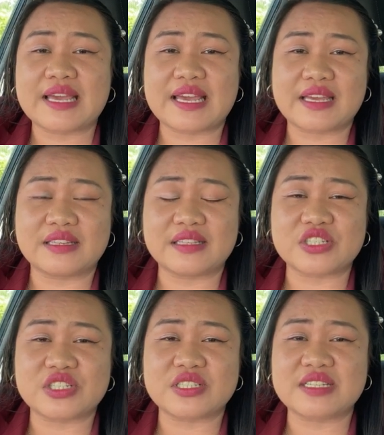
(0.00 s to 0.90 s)

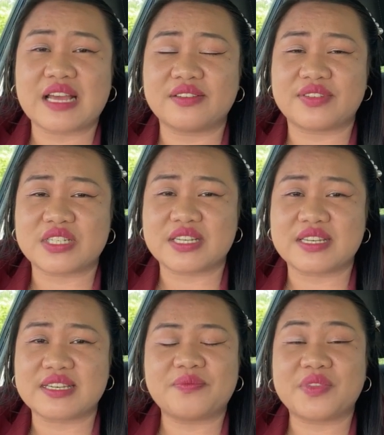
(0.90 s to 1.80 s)
English
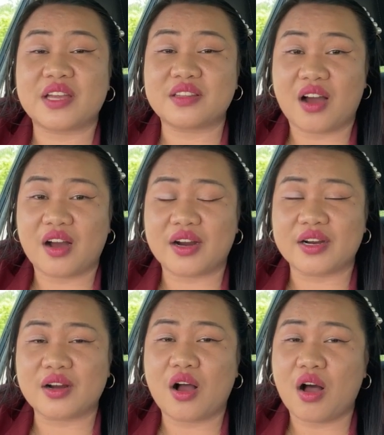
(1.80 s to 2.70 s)
television that are